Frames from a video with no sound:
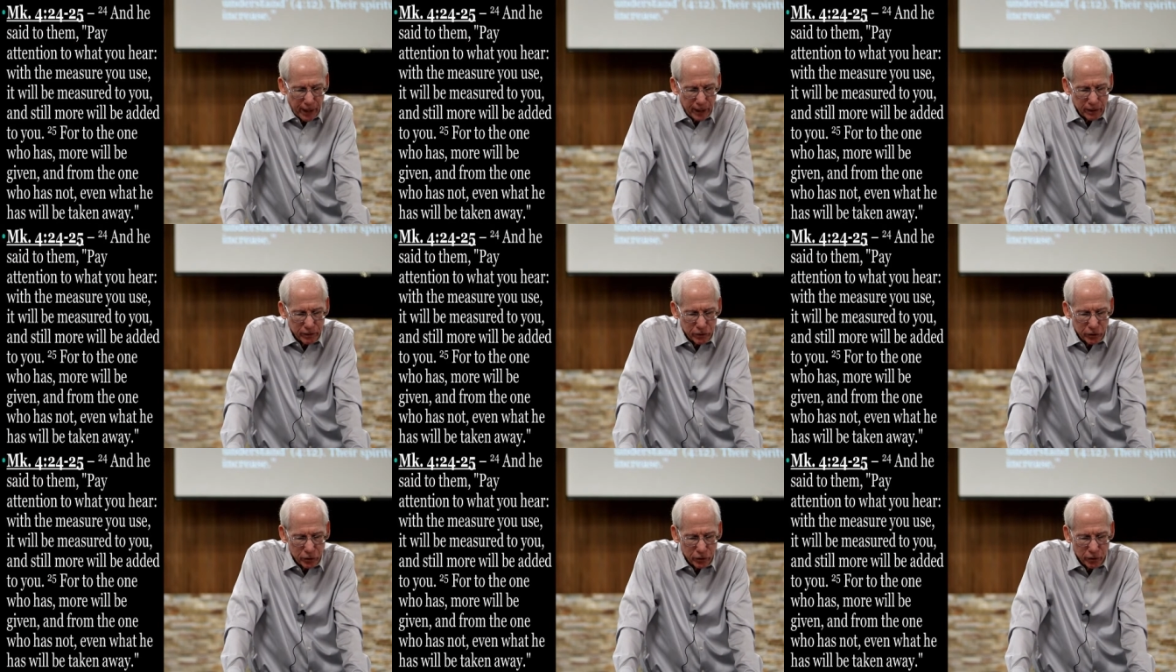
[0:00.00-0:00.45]

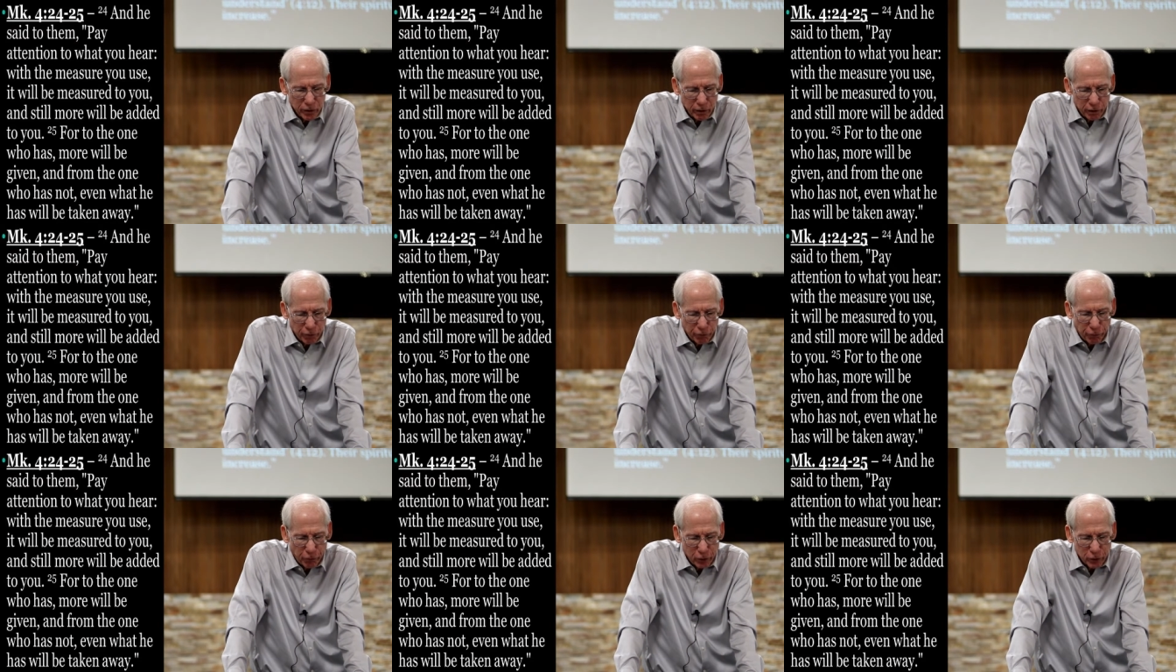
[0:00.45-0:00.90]
as
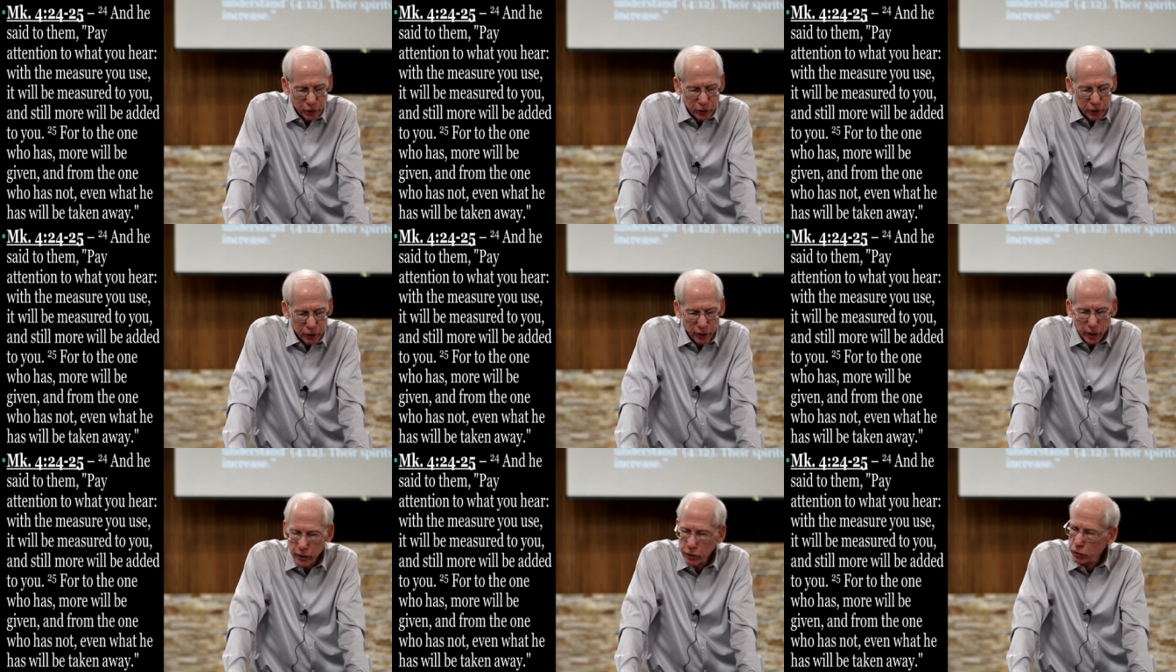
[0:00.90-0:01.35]

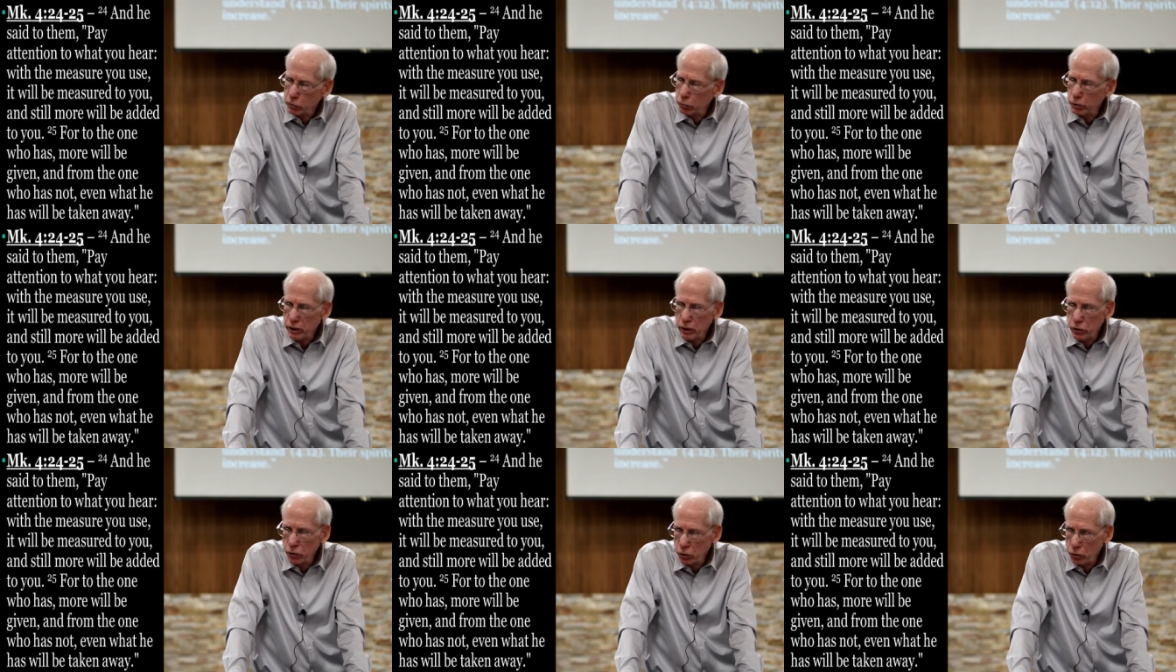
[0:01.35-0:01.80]
first
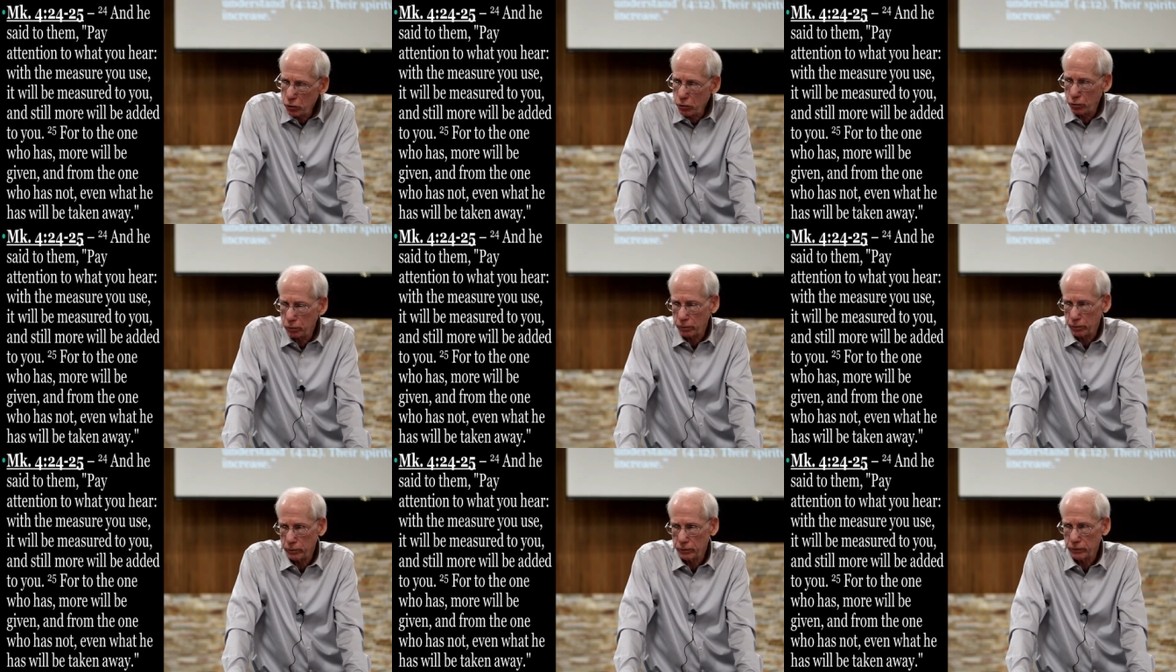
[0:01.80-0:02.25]
century
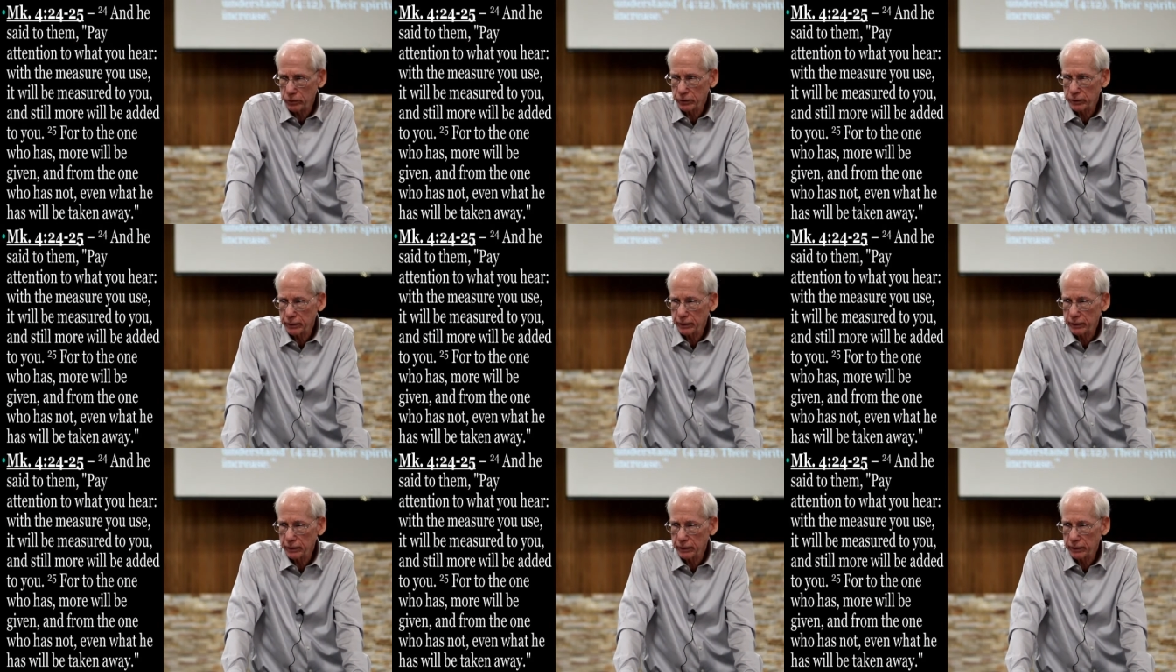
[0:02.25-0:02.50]
Jews,